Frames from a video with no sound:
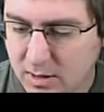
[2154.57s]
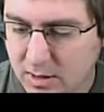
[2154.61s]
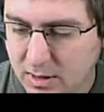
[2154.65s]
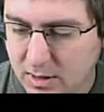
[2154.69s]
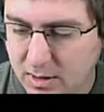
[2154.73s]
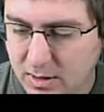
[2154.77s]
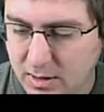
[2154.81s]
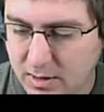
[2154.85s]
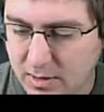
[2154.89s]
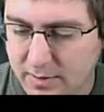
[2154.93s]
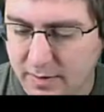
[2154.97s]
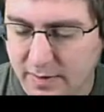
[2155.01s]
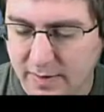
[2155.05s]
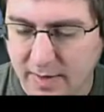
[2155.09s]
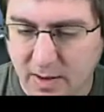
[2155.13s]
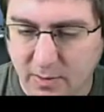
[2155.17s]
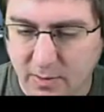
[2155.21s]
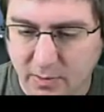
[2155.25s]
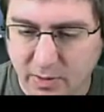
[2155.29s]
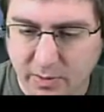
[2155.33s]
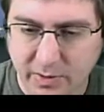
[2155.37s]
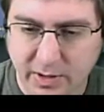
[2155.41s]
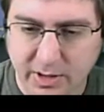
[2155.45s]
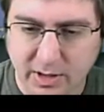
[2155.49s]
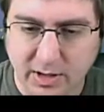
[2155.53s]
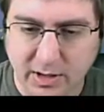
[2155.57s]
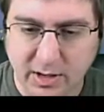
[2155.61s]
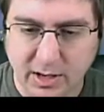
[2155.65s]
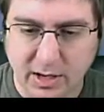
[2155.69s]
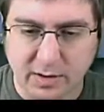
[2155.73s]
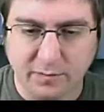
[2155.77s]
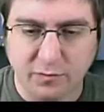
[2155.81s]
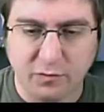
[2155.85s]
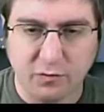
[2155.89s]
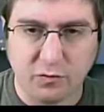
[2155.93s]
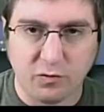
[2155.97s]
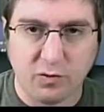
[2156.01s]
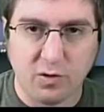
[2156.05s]
and then that way we can kind
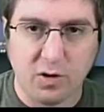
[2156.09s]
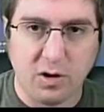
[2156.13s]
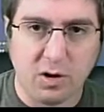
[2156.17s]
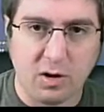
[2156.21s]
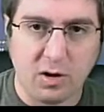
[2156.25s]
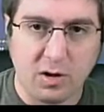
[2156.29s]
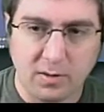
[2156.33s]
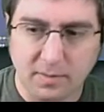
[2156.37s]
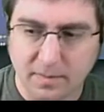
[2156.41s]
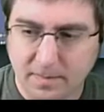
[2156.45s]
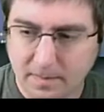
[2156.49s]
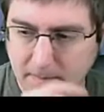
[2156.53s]
of draw